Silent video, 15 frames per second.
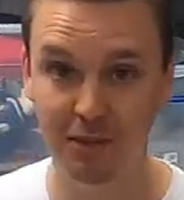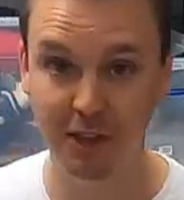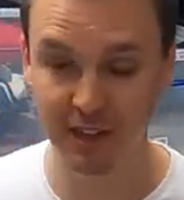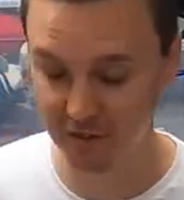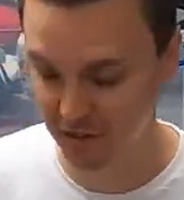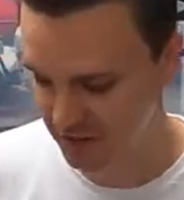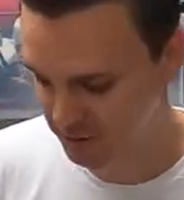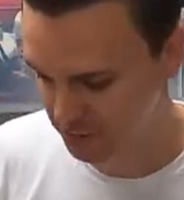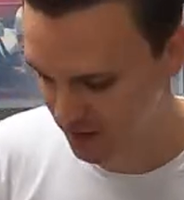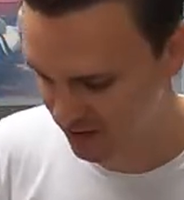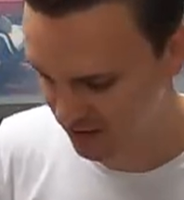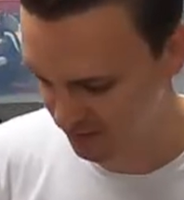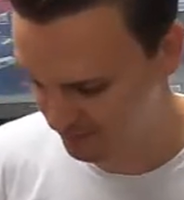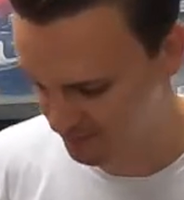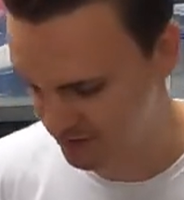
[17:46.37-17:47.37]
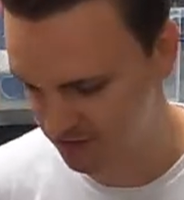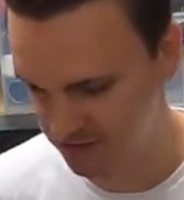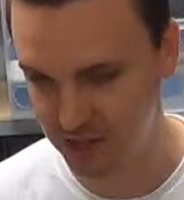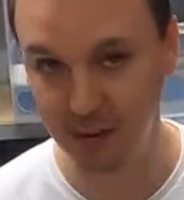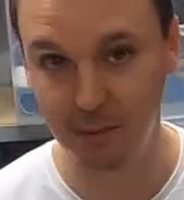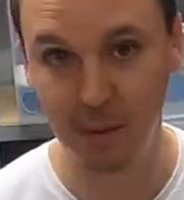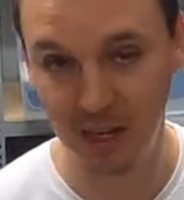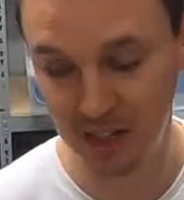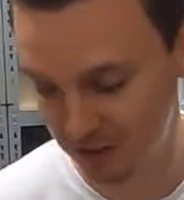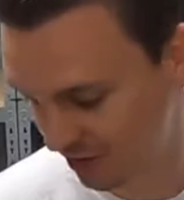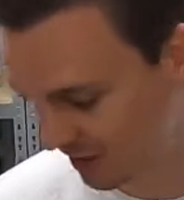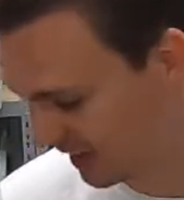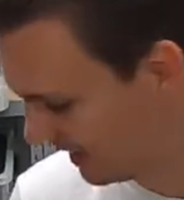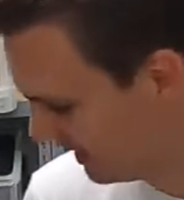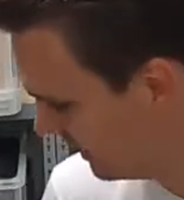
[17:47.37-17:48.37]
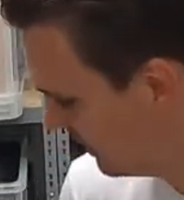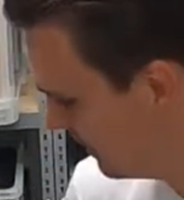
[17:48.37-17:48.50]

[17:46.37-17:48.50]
Thankfully it's back on, just a shame about the rain.